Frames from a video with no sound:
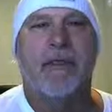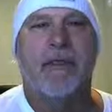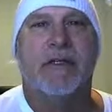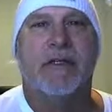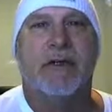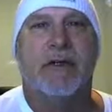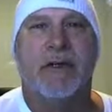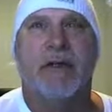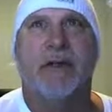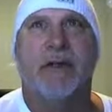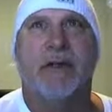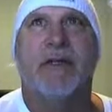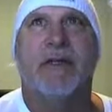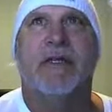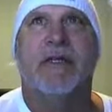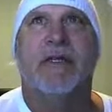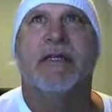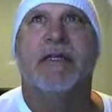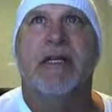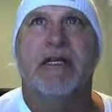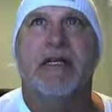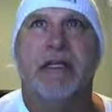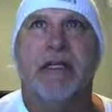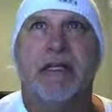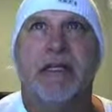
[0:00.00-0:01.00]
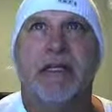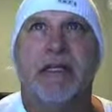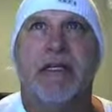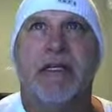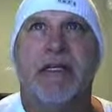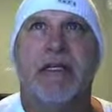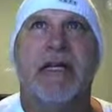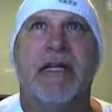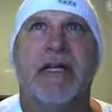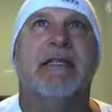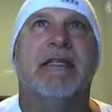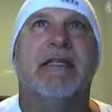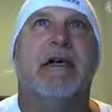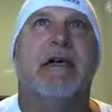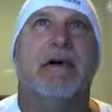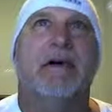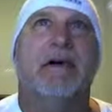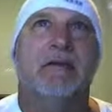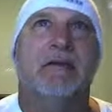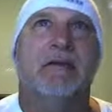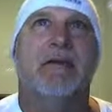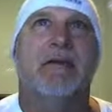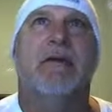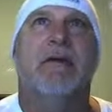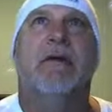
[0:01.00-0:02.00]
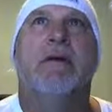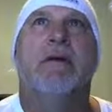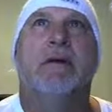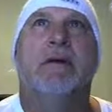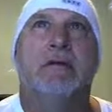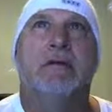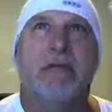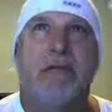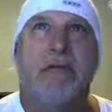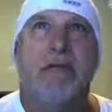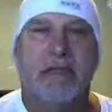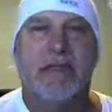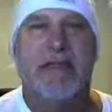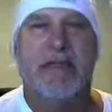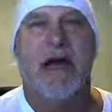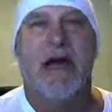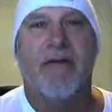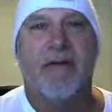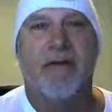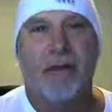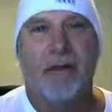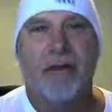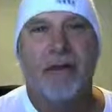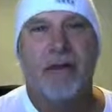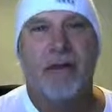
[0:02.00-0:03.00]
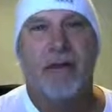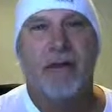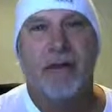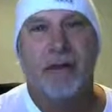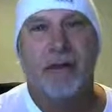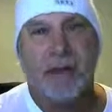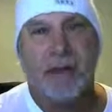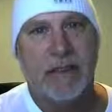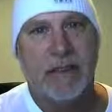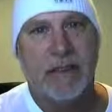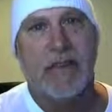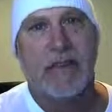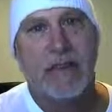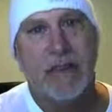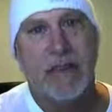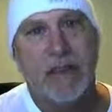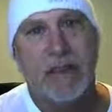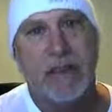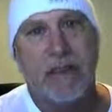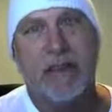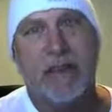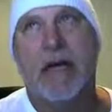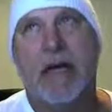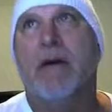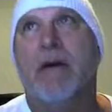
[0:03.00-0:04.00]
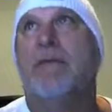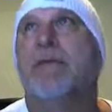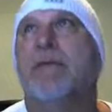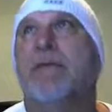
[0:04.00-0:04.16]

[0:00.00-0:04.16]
starts with attention to detail. The devil is in the detail.